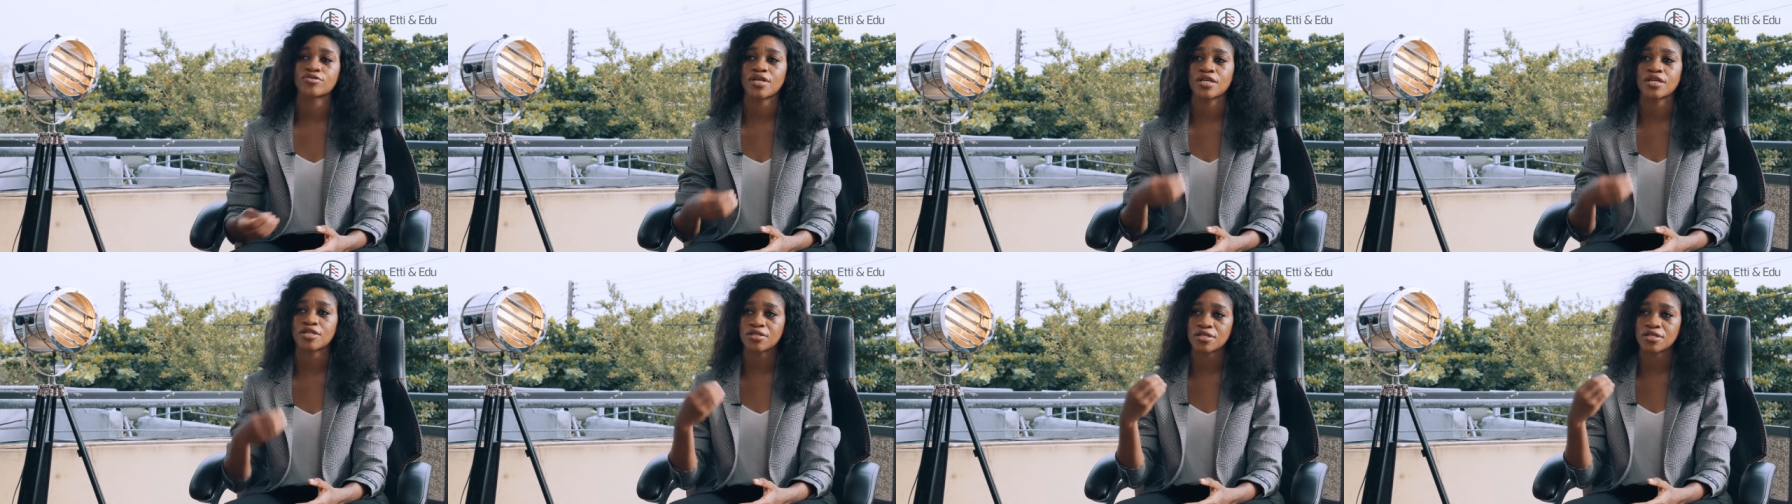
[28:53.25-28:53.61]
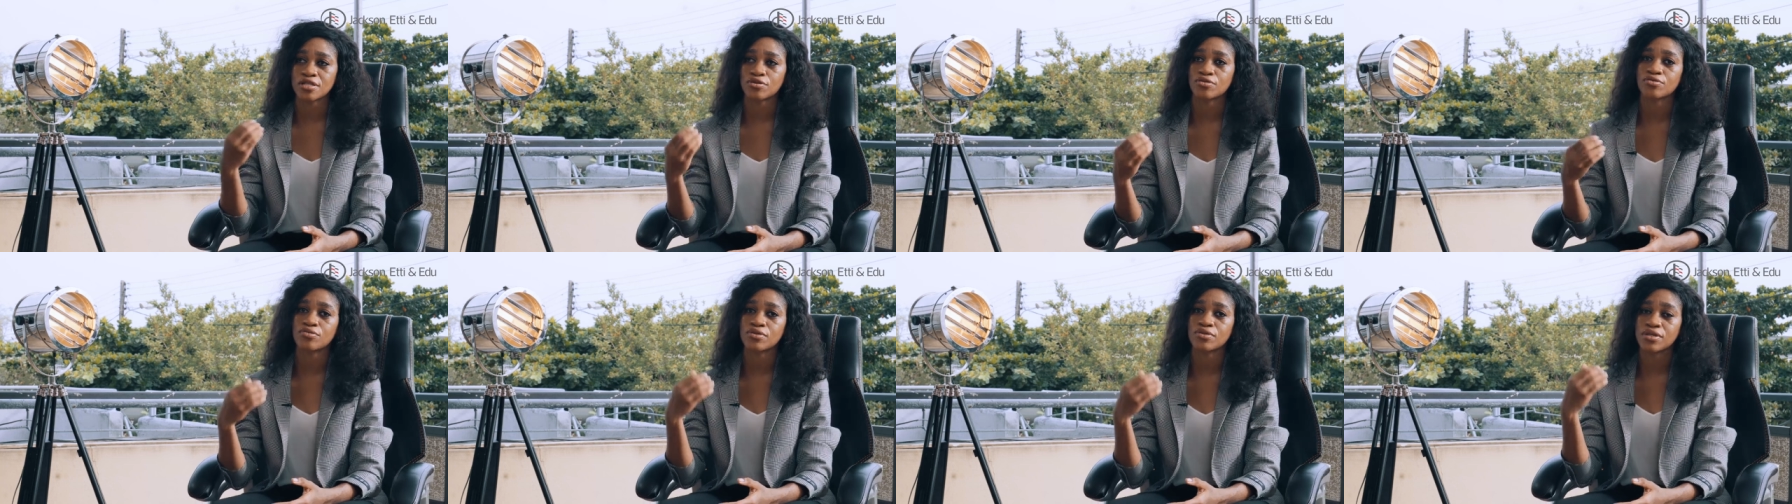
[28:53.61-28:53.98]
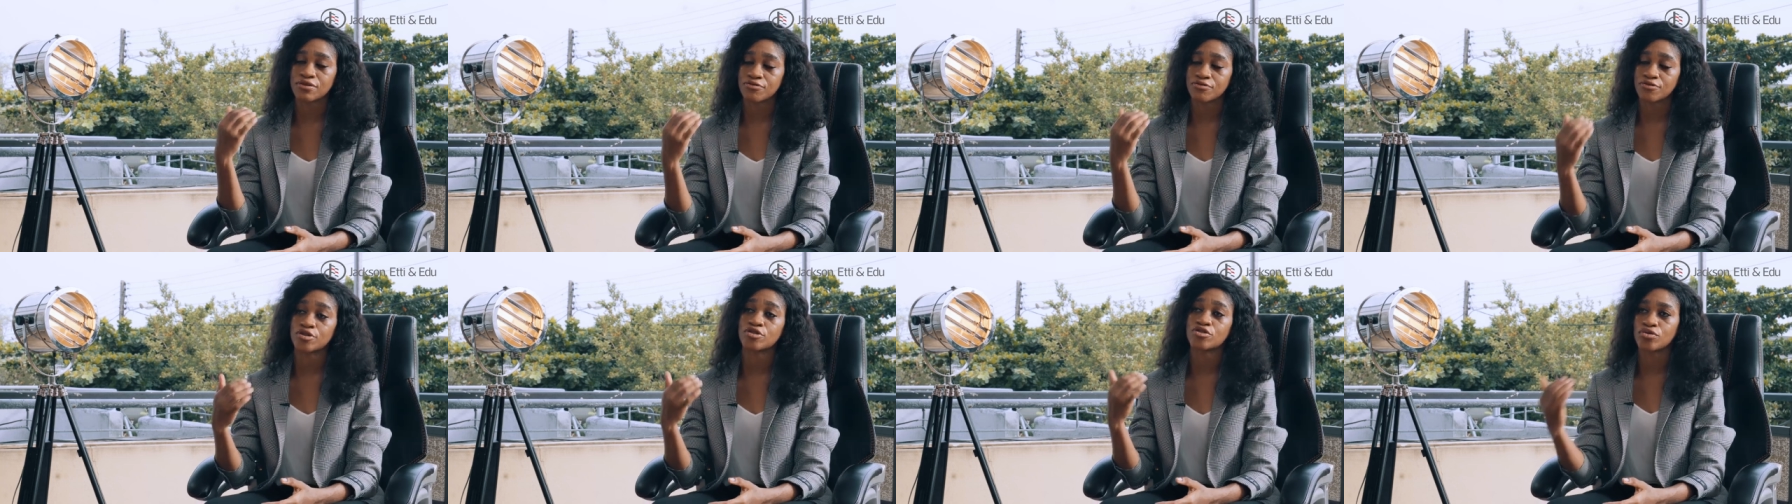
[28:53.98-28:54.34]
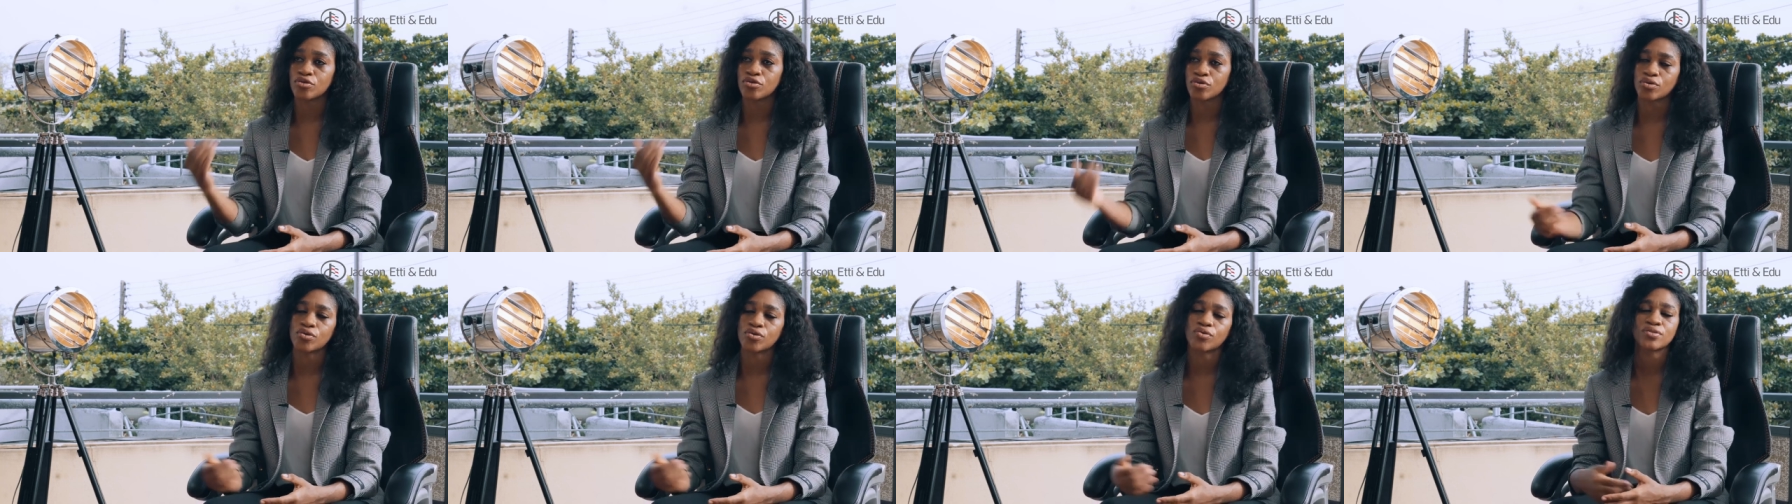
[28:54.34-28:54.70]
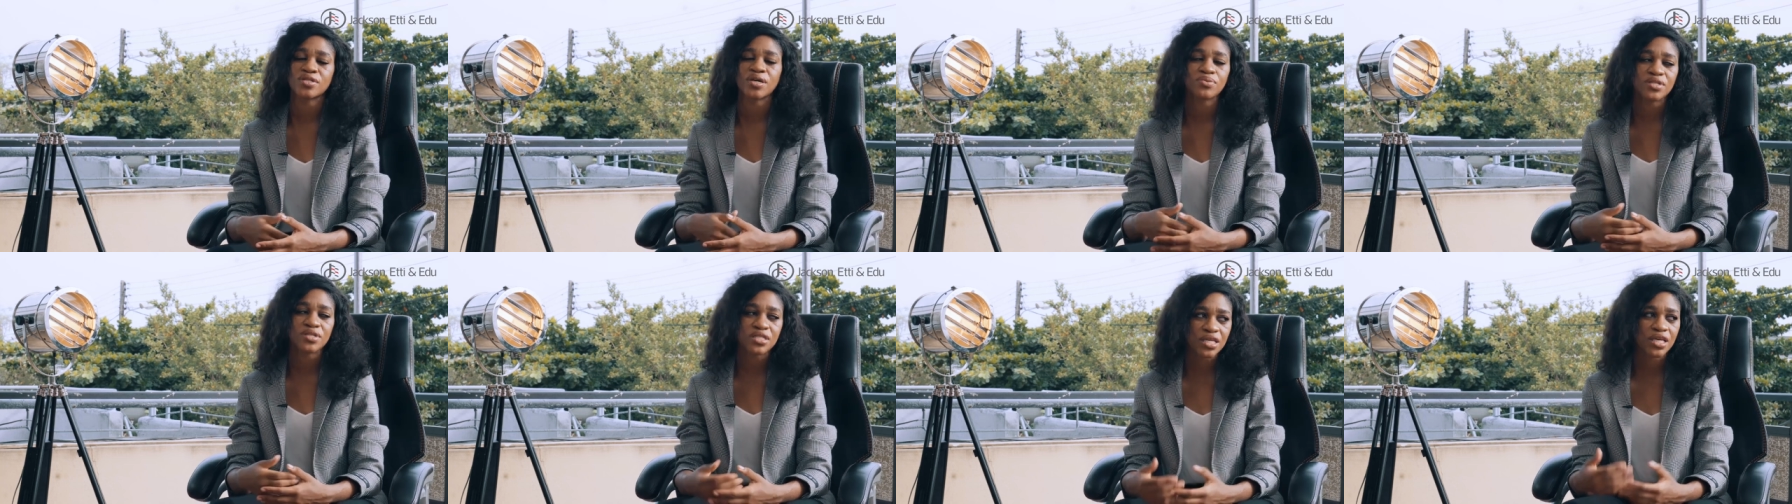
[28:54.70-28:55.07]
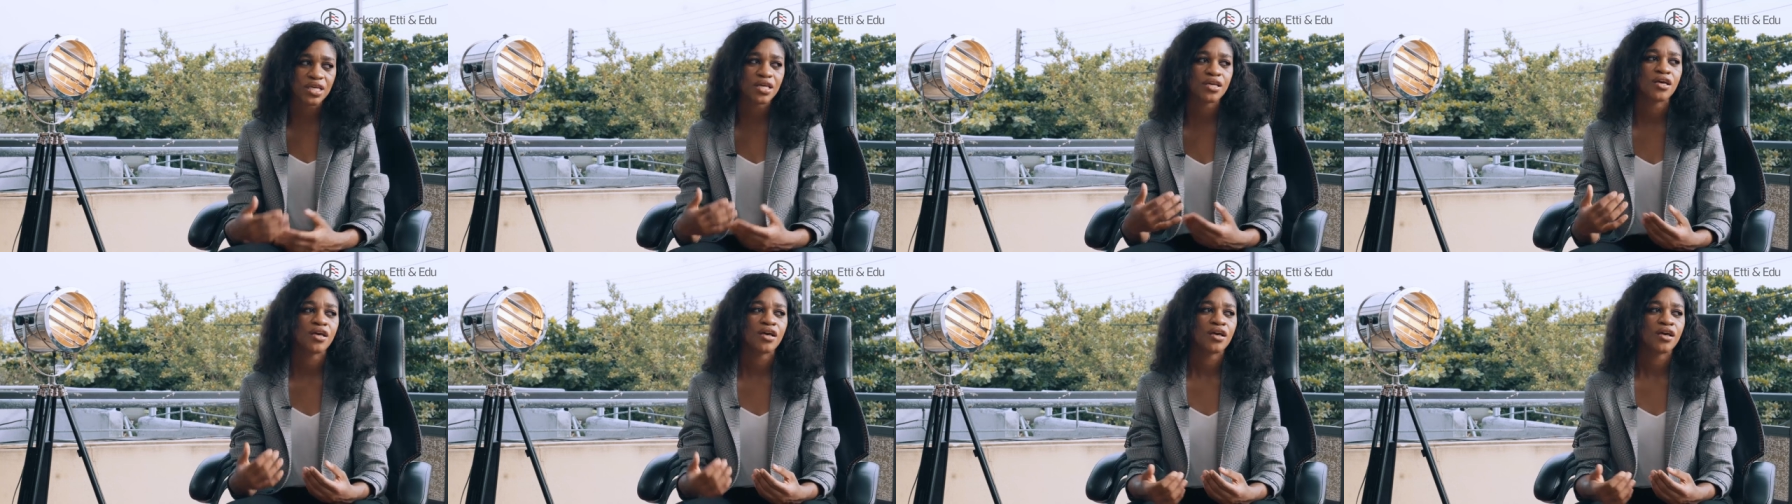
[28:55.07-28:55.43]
to actually, reach your goals. I would say,